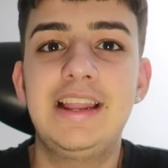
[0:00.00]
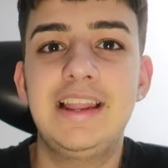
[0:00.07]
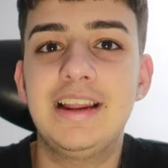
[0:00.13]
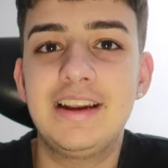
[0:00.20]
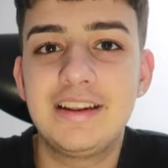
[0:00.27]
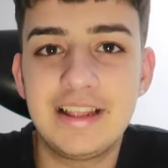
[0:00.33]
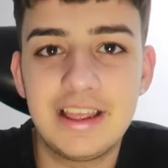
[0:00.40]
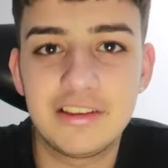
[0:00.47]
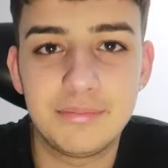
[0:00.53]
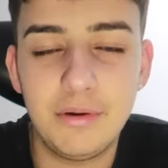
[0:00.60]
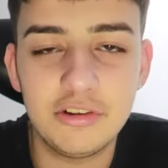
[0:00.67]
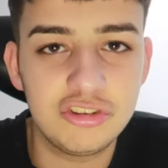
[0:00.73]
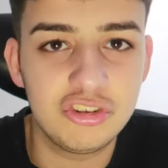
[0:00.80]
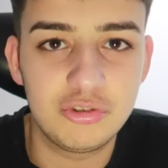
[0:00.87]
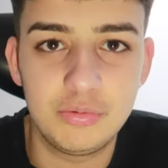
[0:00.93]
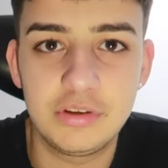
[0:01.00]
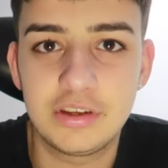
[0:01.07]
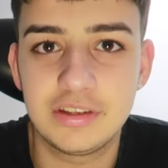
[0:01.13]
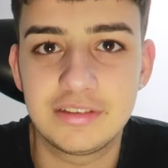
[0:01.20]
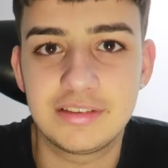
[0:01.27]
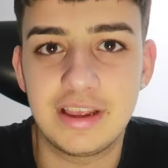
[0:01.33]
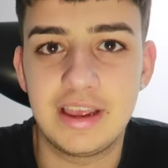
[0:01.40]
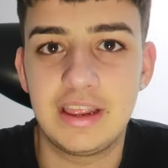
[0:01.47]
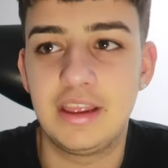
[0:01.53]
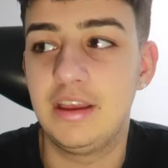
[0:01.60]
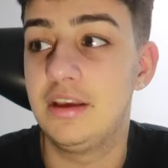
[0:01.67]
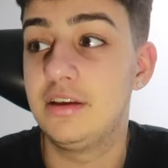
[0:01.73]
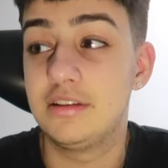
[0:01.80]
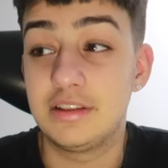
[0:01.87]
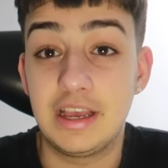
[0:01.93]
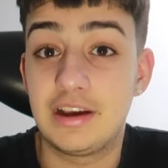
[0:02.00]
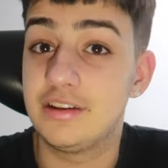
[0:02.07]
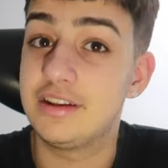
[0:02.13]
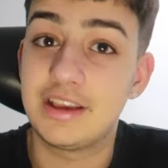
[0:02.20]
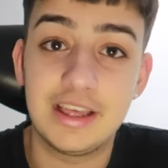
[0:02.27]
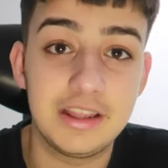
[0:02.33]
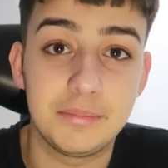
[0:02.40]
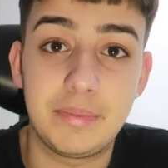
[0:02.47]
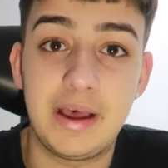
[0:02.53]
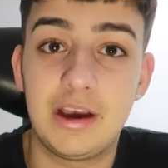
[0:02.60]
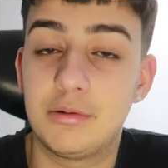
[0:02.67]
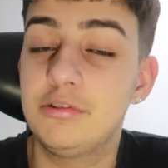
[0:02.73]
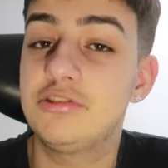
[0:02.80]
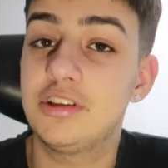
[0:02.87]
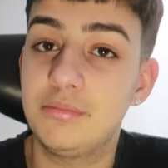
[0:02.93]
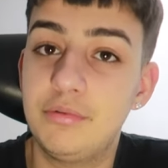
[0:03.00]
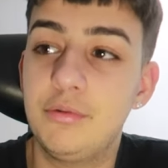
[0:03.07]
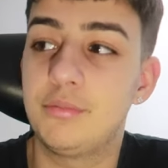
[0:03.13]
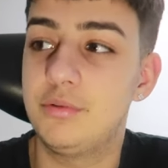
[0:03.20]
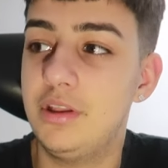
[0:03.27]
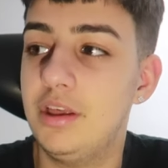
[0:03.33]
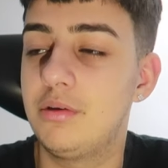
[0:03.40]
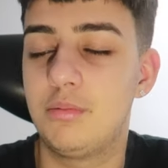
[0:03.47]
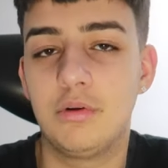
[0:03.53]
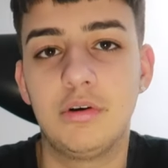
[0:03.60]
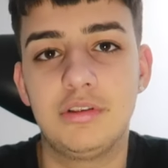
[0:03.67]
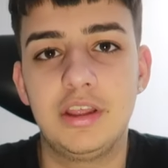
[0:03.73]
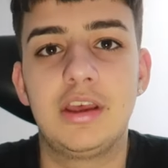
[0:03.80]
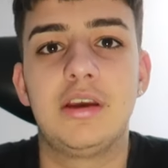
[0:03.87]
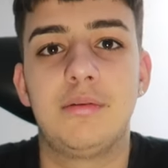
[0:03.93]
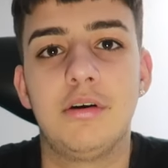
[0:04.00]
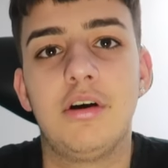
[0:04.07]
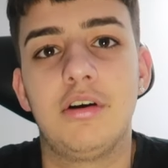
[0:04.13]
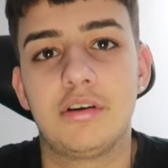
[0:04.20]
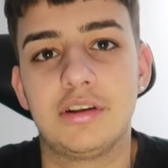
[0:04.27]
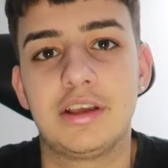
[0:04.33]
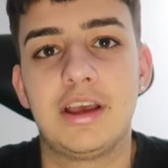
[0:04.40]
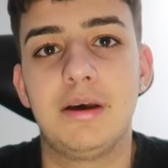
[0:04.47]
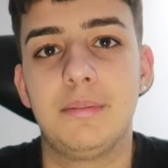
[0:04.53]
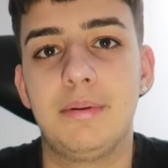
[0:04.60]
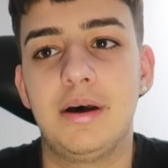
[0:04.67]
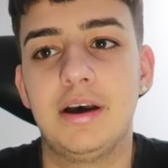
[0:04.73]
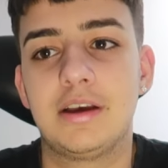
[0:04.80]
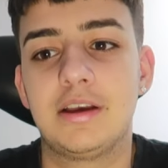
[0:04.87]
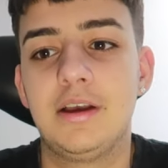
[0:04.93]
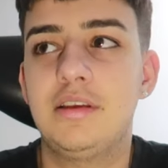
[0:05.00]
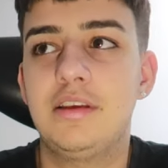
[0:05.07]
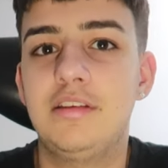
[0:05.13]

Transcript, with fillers: the end of the day as much as we can say they're gonna get the bag, which they probably they will, they are gonna get a bag.